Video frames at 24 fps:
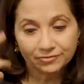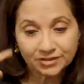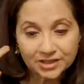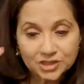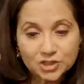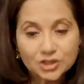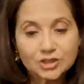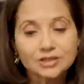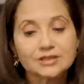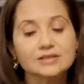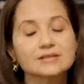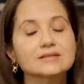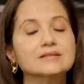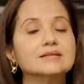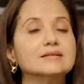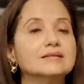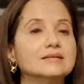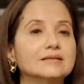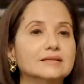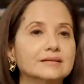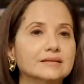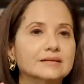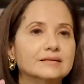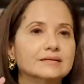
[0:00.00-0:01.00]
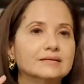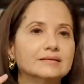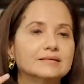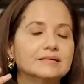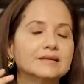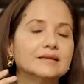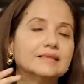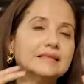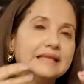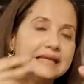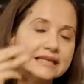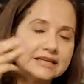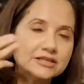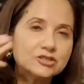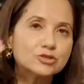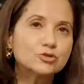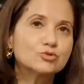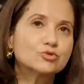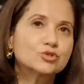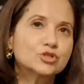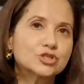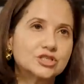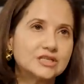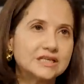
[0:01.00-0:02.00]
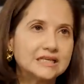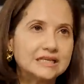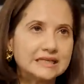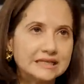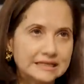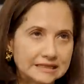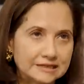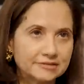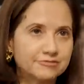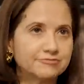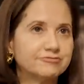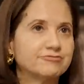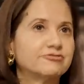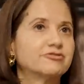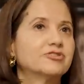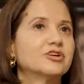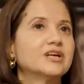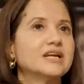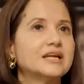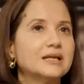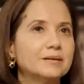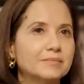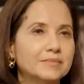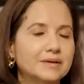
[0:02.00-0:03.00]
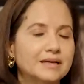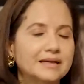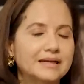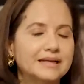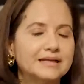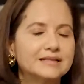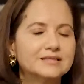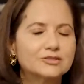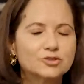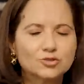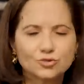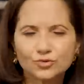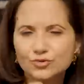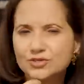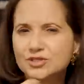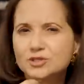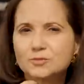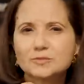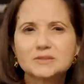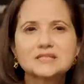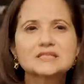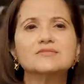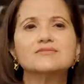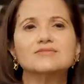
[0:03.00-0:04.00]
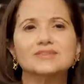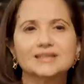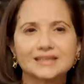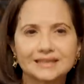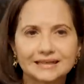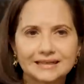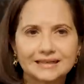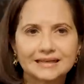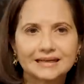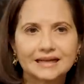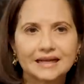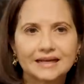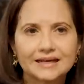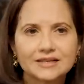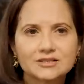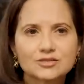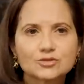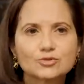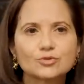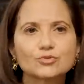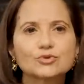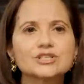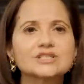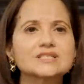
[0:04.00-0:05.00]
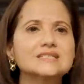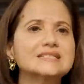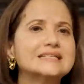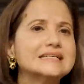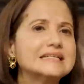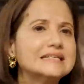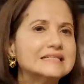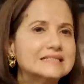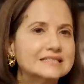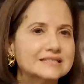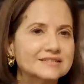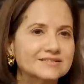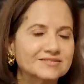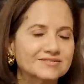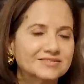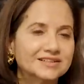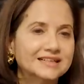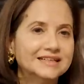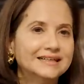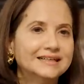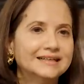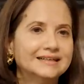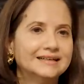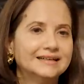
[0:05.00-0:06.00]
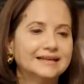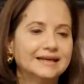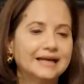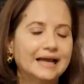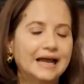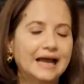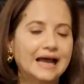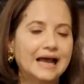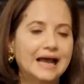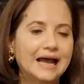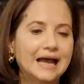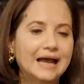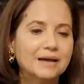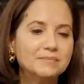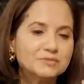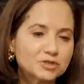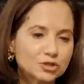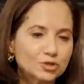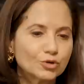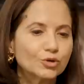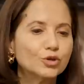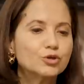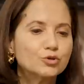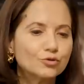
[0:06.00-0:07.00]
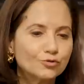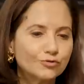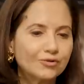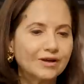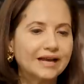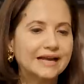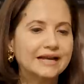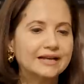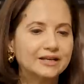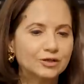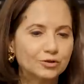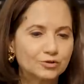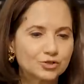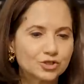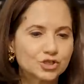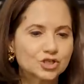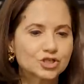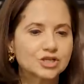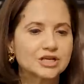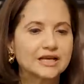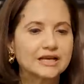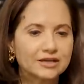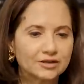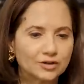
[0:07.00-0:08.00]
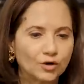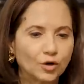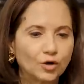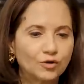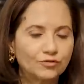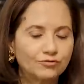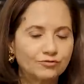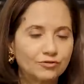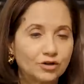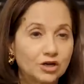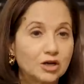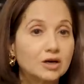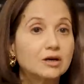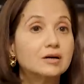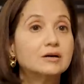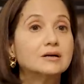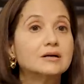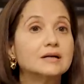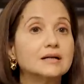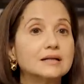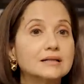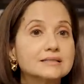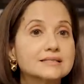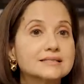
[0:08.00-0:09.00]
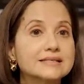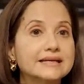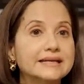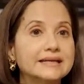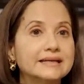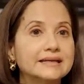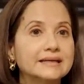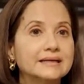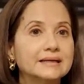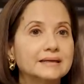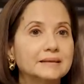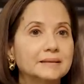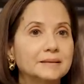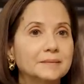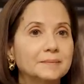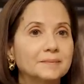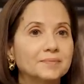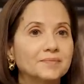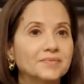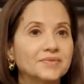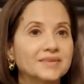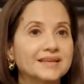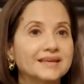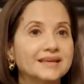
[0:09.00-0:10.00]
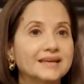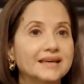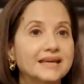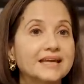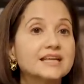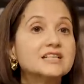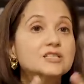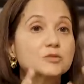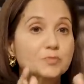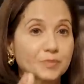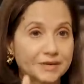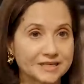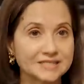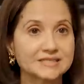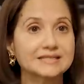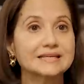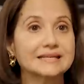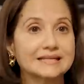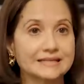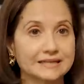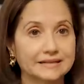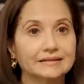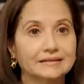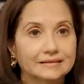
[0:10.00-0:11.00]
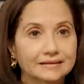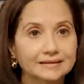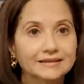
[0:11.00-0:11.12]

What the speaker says: vision, the things you see in a frame, it's so specific and it's so distinctive. I'm sure you've had your share of hurdles in expressing it,